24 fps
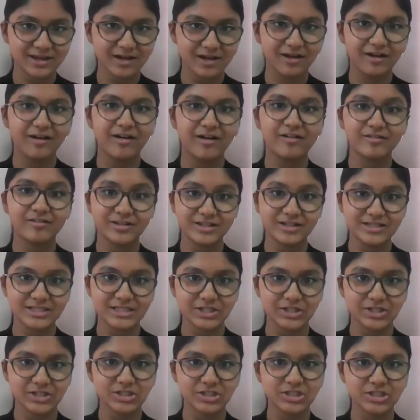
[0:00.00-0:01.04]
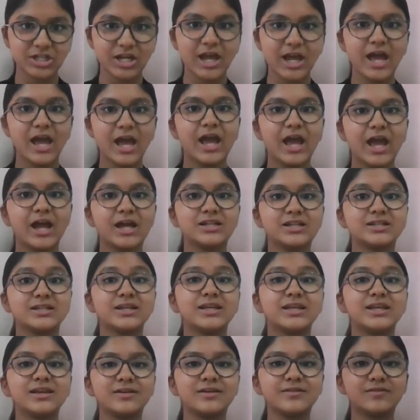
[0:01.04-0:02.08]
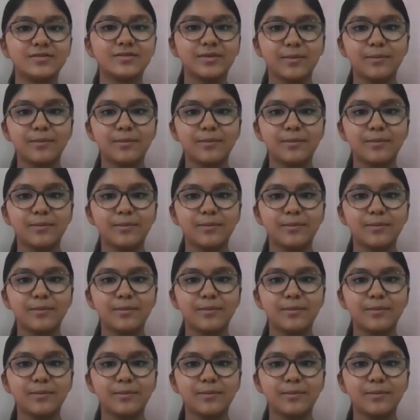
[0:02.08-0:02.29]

our research and to give